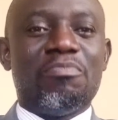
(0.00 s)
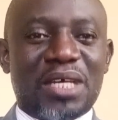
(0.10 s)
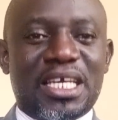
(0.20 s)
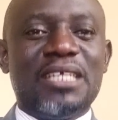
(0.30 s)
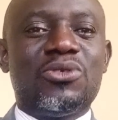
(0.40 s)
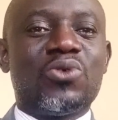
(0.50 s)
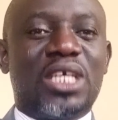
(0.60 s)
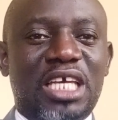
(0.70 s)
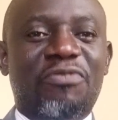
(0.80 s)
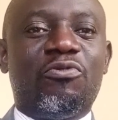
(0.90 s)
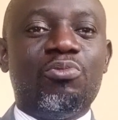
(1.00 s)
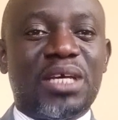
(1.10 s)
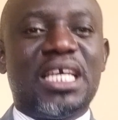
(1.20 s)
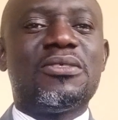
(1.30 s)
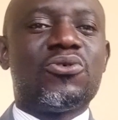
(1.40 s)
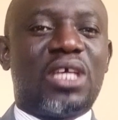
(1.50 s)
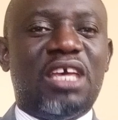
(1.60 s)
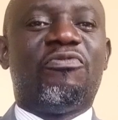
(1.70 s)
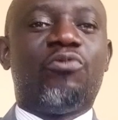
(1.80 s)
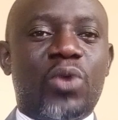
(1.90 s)
begins to
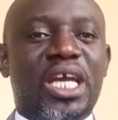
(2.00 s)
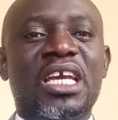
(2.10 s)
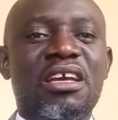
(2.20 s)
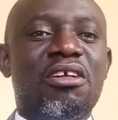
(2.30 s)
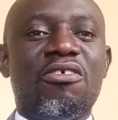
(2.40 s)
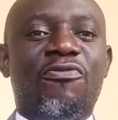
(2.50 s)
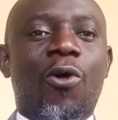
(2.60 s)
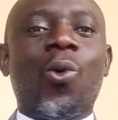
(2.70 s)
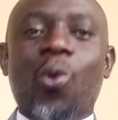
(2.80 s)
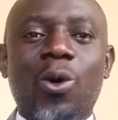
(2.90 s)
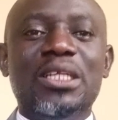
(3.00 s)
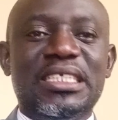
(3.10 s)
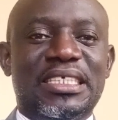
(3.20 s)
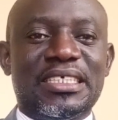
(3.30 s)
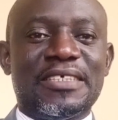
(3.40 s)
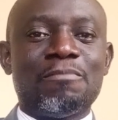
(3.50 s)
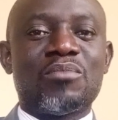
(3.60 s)
give way for quality,